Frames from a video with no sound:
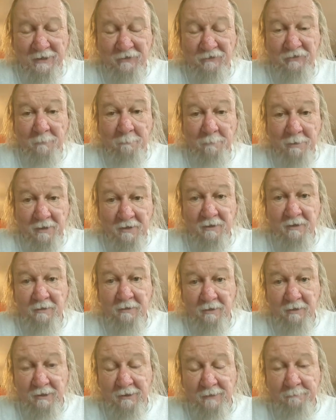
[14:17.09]
you
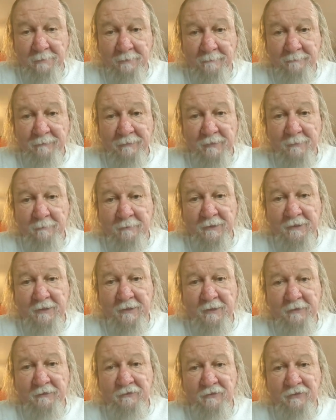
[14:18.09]
pucker up,
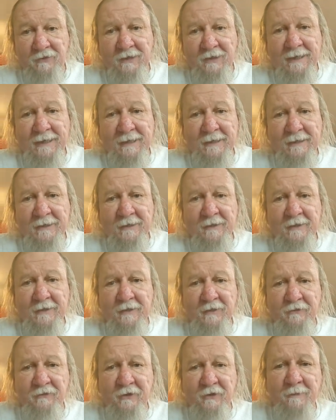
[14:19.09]
because tannin
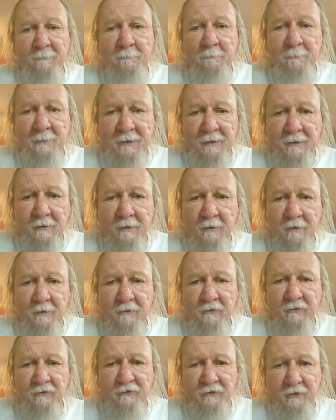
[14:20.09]
is a bitter
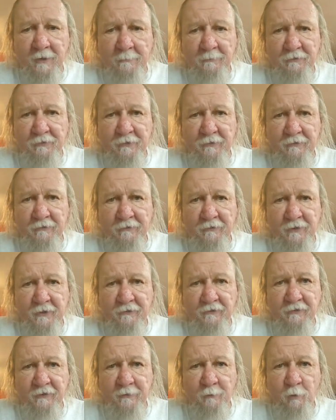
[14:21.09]
substance
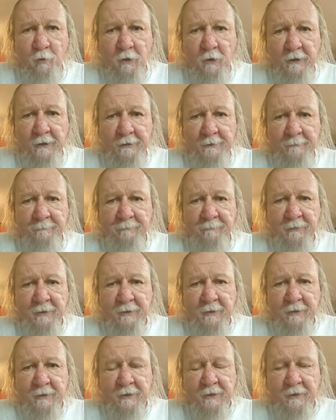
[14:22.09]
that's in wine.
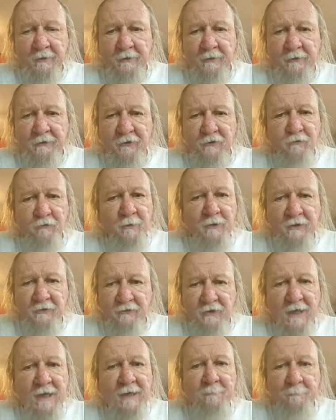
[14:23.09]
This one is
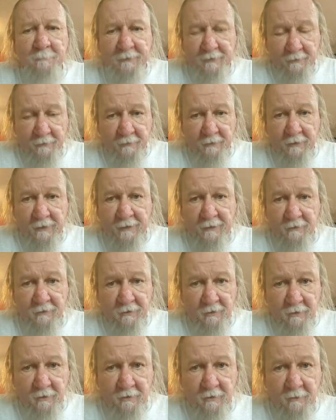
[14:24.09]
not bitter at
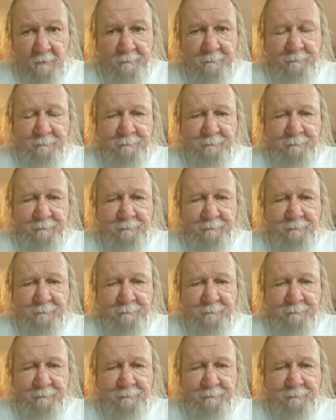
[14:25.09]
all.